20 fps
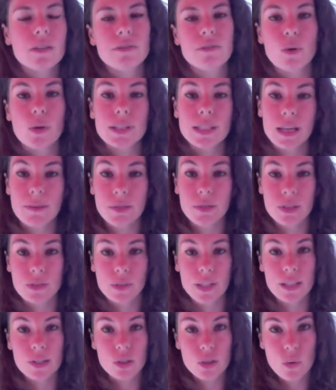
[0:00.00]
four times
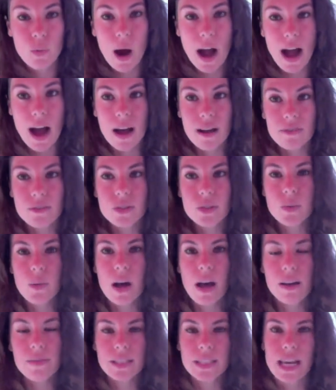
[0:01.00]
three is 12,
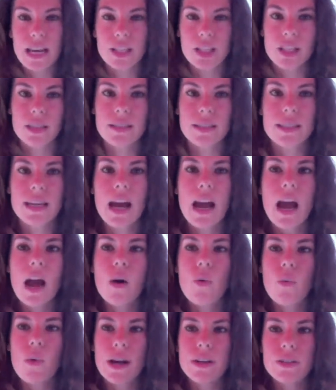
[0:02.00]
12 sessions.
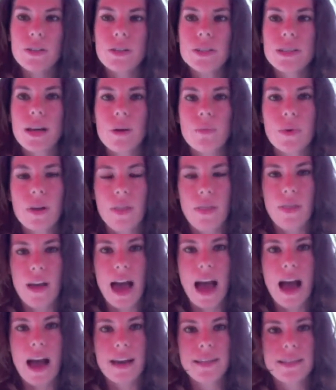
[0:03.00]
When you're done with
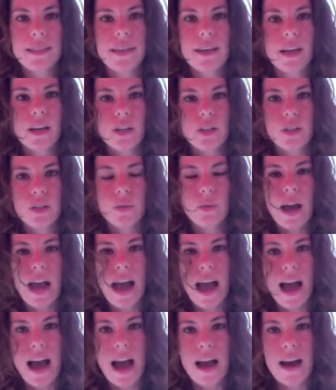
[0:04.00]
that, you
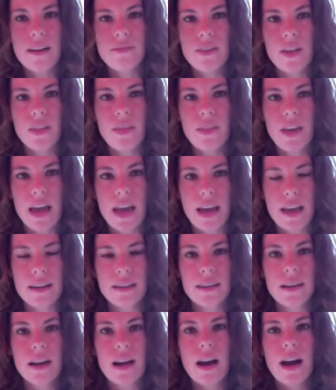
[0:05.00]
have
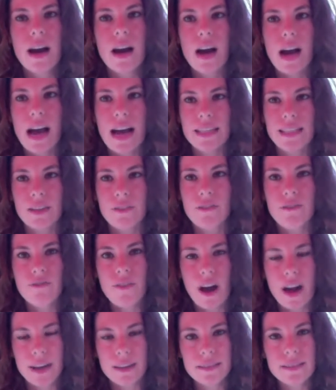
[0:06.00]
then as a
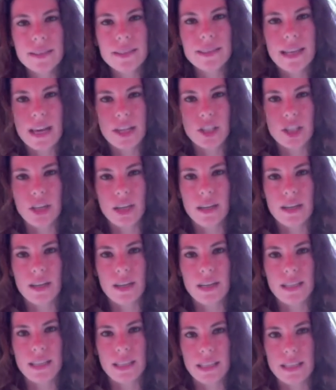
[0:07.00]
final session,
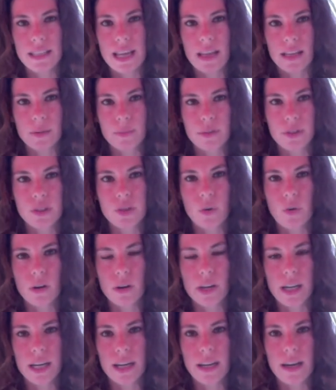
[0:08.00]
it's a
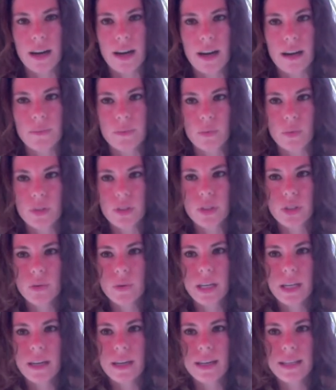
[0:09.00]
celebratory, um, we're
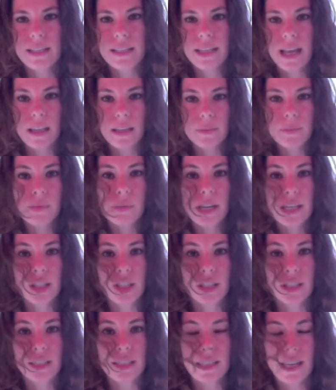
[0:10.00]
doing a
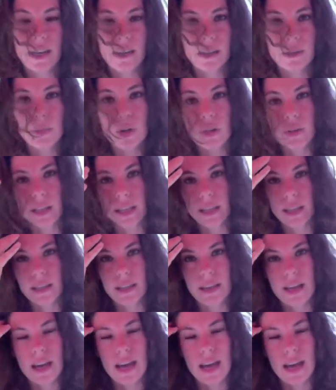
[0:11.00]
celebration ceremony